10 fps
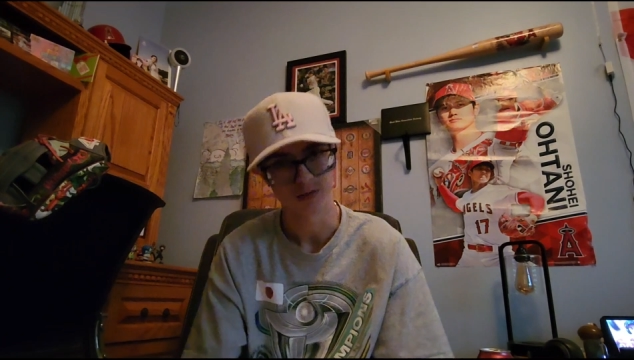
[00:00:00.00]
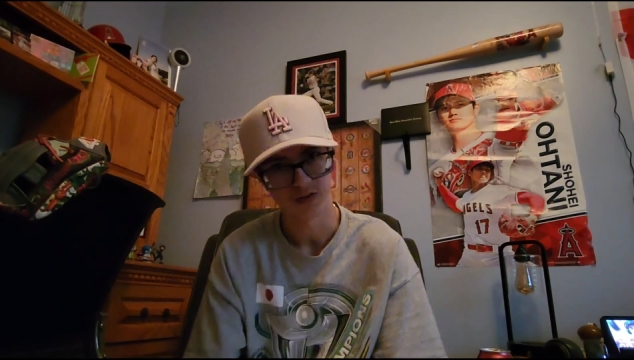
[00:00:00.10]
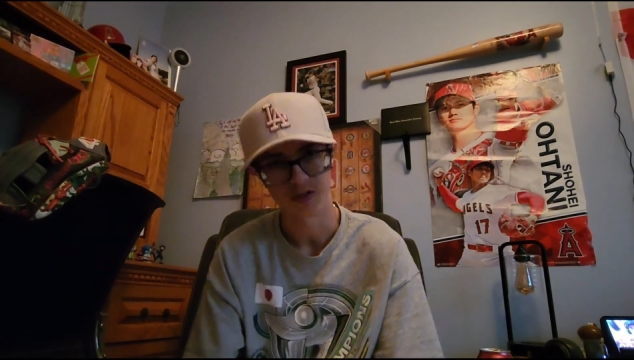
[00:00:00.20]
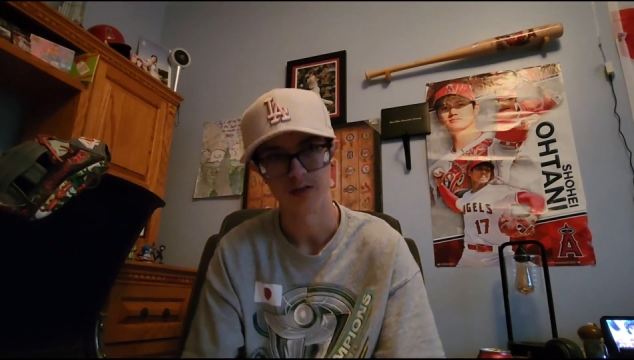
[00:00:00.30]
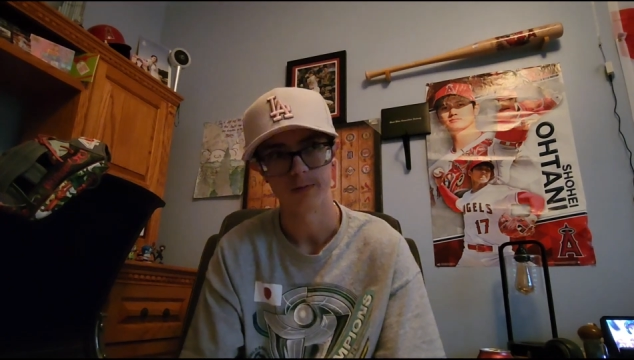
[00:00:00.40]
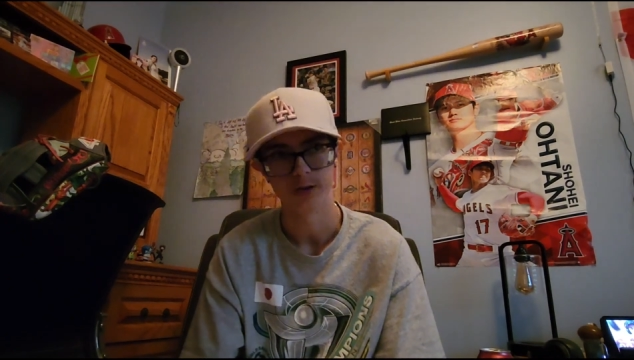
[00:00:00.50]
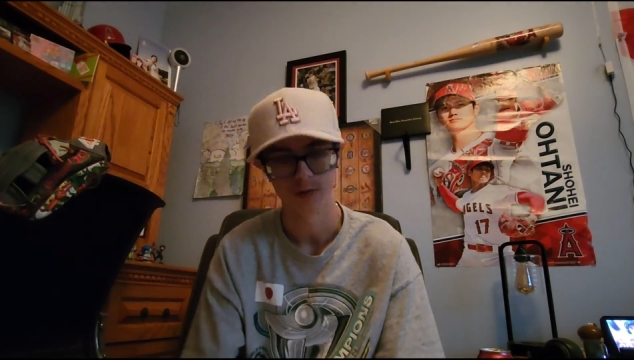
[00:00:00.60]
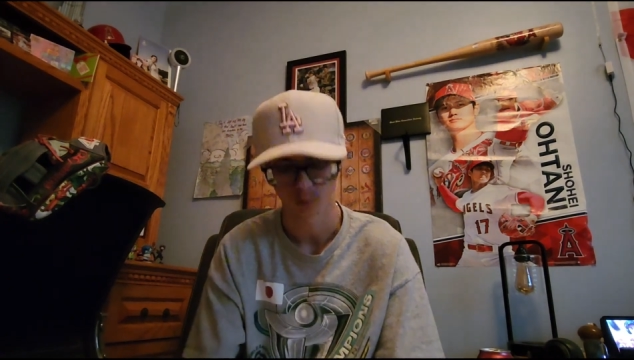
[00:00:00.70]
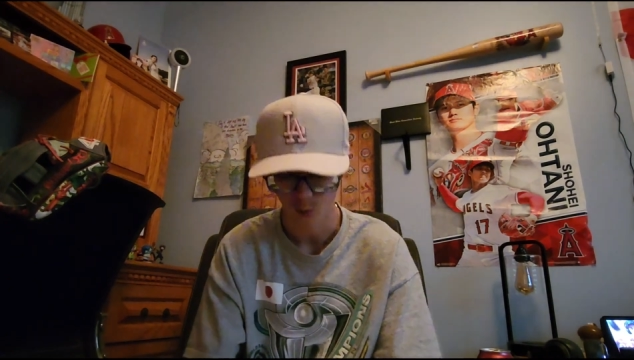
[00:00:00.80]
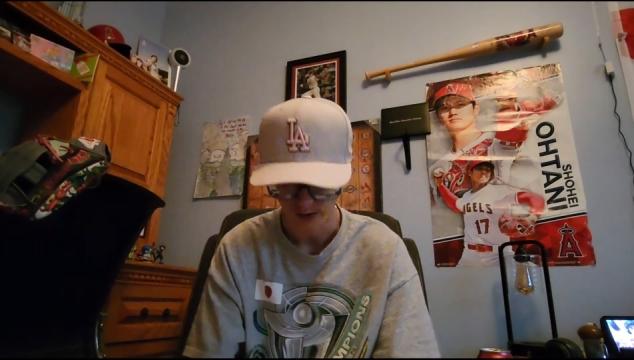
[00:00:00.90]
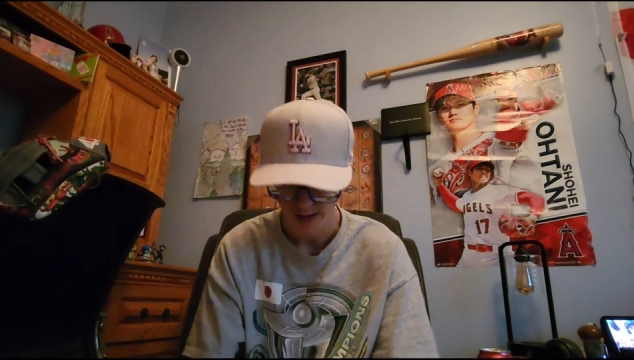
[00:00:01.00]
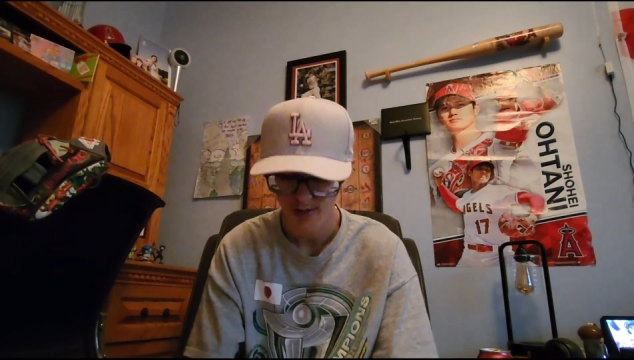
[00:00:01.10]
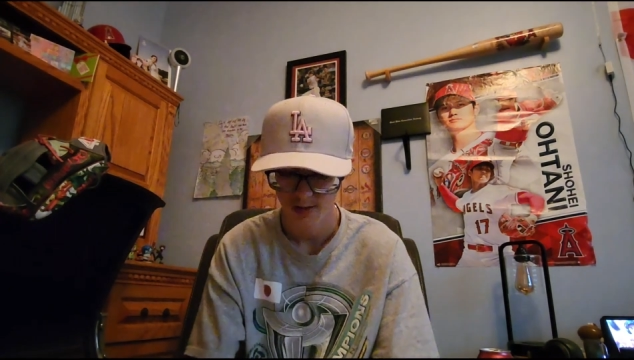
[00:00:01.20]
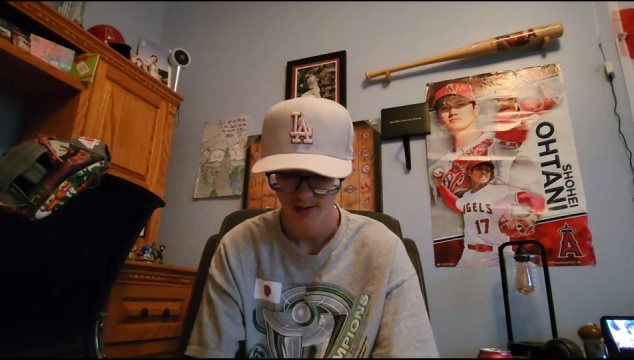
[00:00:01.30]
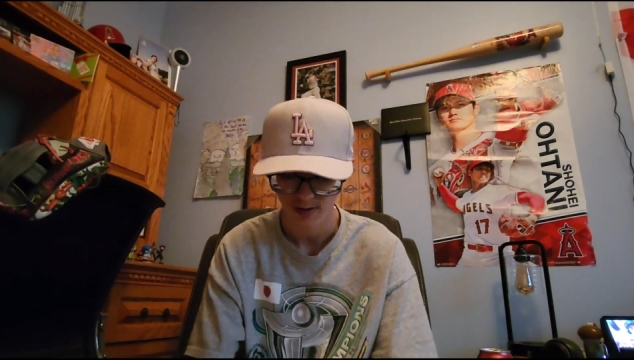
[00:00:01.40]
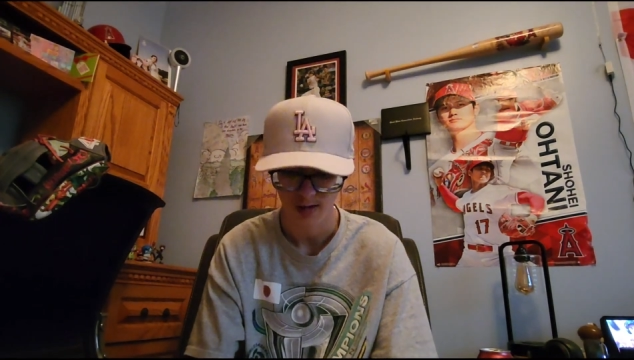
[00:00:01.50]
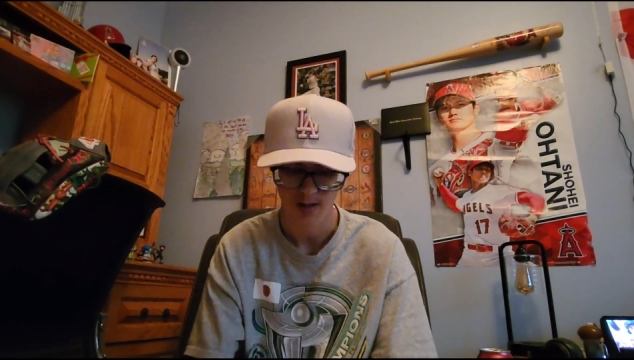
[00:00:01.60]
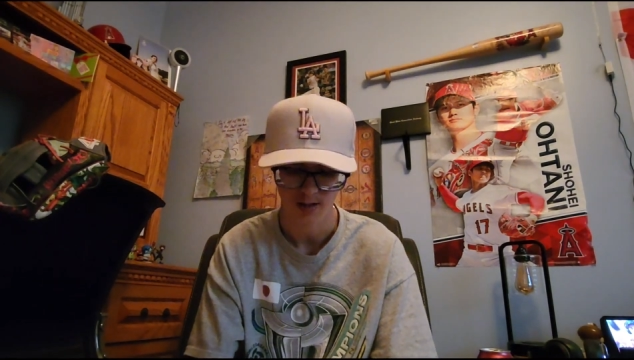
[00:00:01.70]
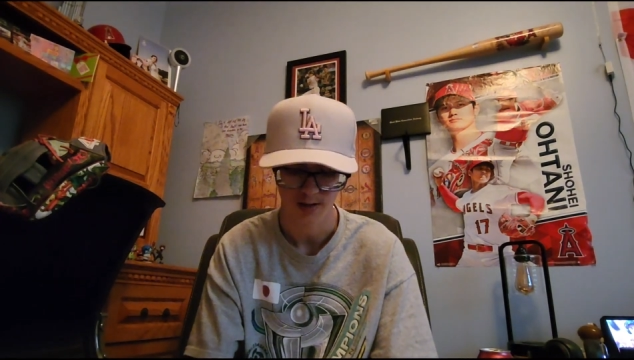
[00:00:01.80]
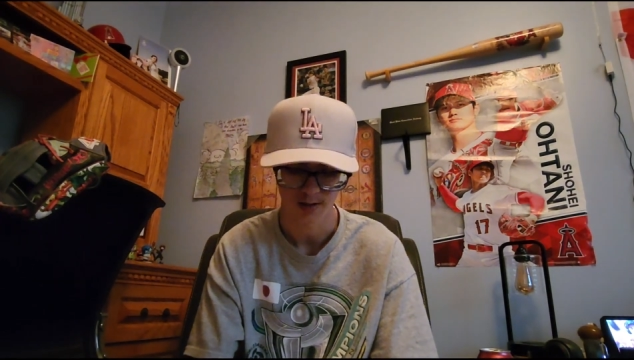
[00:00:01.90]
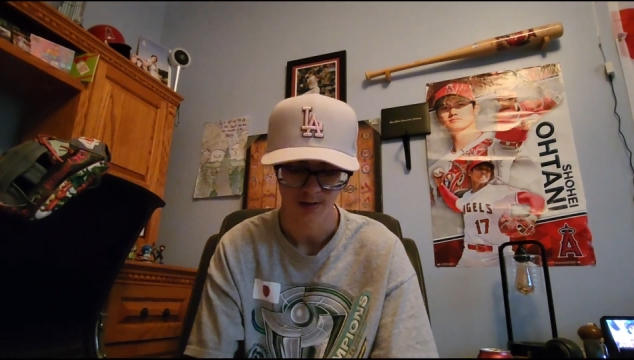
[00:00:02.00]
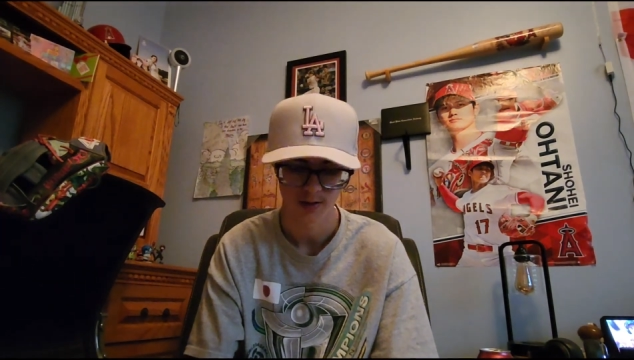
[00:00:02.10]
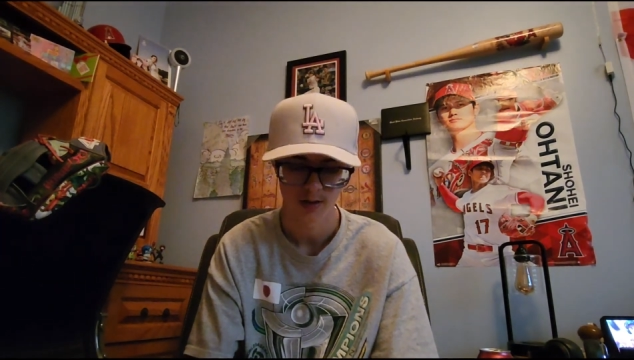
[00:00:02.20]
decided to be weak and